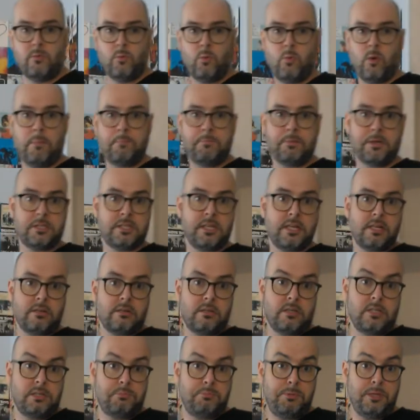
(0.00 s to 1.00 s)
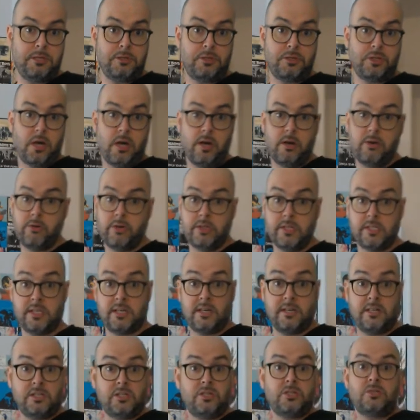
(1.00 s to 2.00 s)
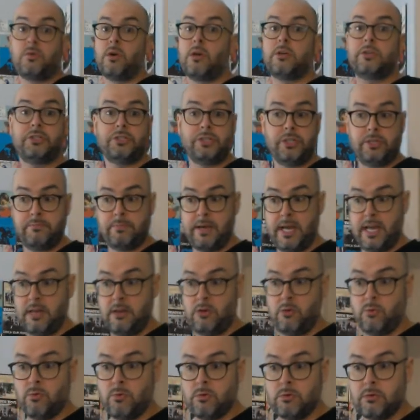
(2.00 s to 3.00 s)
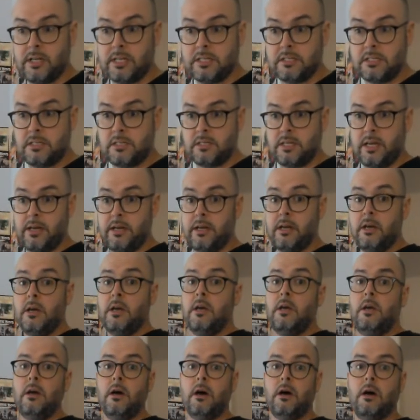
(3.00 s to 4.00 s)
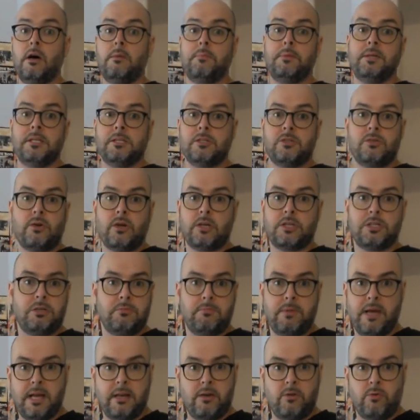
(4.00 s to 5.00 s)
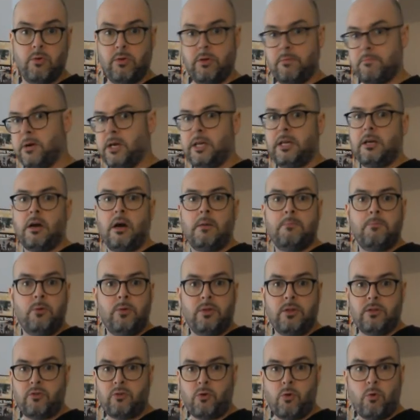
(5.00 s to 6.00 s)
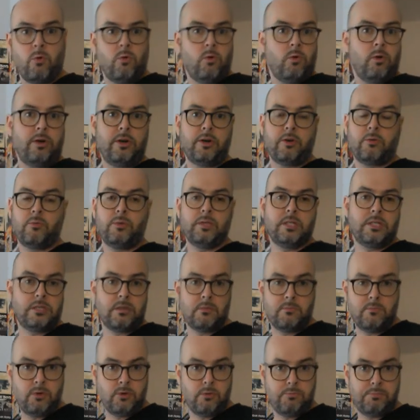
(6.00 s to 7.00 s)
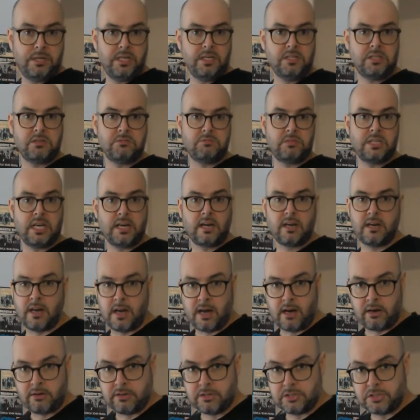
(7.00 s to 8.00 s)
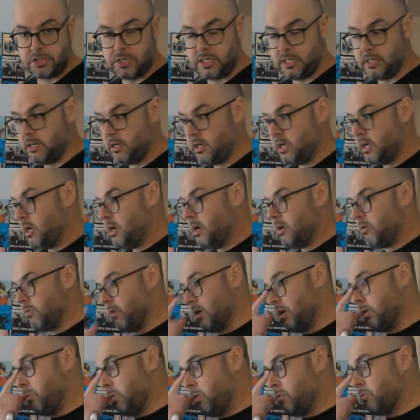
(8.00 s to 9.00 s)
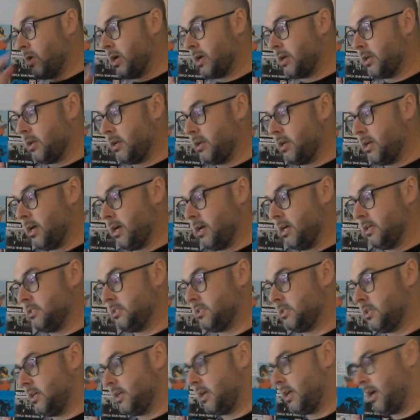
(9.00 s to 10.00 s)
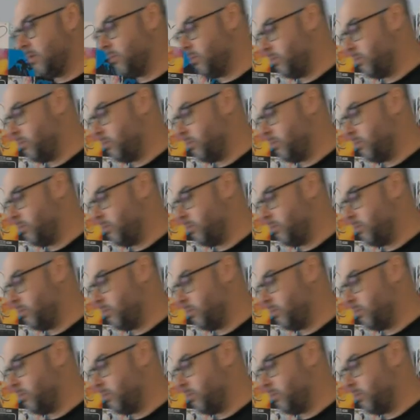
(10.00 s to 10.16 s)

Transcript: a particular speech genre as an instruction manual, let's say, um, an instruction manual that might come with a toy or with some new piece of technology, right? We recognize, I got